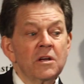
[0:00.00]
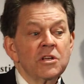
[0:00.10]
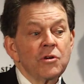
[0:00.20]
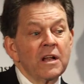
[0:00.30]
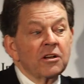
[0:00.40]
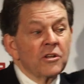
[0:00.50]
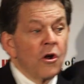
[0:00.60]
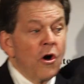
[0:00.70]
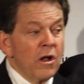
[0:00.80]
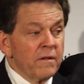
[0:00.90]
So I looked at
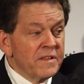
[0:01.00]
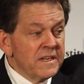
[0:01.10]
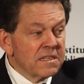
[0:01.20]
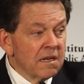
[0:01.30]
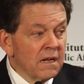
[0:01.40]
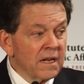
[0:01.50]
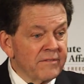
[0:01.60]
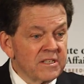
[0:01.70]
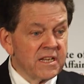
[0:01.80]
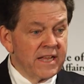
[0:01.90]
all of these
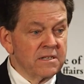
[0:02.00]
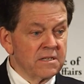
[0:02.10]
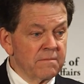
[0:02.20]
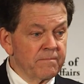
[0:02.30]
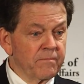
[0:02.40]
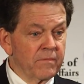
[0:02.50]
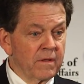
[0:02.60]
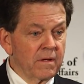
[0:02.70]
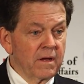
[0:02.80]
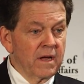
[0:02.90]
11 states,
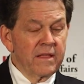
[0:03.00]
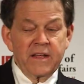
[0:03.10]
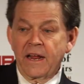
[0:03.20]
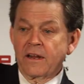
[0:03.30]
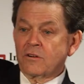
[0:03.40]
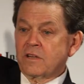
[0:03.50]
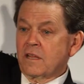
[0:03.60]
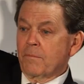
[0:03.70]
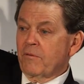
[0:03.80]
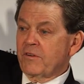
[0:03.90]
and then I looked at
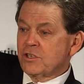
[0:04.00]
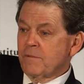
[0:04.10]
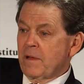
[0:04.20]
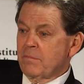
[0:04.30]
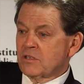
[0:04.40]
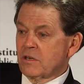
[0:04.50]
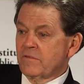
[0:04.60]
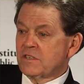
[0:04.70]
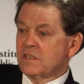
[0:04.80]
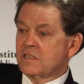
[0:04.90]
their provision of public
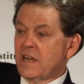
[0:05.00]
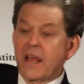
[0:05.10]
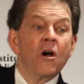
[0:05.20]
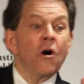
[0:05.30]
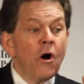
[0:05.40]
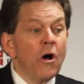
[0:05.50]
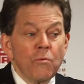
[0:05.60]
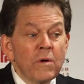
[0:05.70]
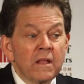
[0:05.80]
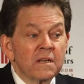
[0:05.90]
services today,
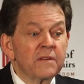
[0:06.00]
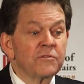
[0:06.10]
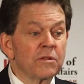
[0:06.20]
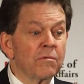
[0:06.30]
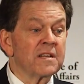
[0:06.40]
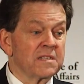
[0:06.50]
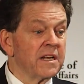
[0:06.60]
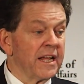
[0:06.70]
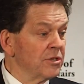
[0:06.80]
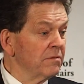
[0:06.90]
all relative to the rest of the
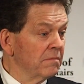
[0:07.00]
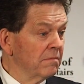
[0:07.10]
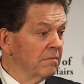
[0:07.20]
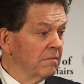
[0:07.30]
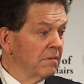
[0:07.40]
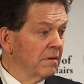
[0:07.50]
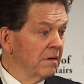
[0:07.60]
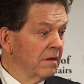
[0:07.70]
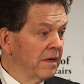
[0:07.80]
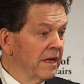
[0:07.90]
nation.
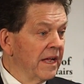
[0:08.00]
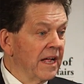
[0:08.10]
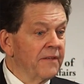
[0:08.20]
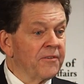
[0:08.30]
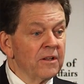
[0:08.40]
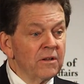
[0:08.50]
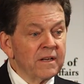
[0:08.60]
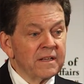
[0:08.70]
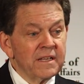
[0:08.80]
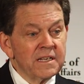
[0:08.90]
And if you
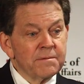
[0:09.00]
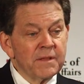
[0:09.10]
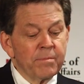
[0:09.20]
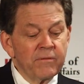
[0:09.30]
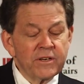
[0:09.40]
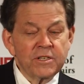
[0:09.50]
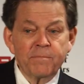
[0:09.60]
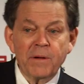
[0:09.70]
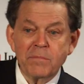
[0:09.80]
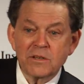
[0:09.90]
look at the provision
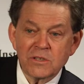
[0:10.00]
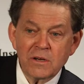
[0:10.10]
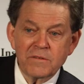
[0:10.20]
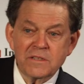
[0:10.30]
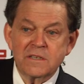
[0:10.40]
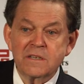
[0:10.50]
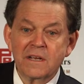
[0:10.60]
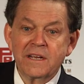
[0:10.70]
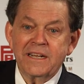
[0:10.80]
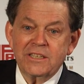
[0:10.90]
of public services,
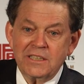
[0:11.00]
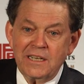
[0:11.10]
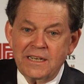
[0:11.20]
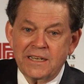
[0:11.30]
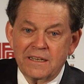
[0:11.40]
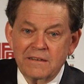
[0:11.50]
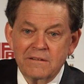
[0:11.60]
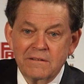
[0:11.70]
it's shocking.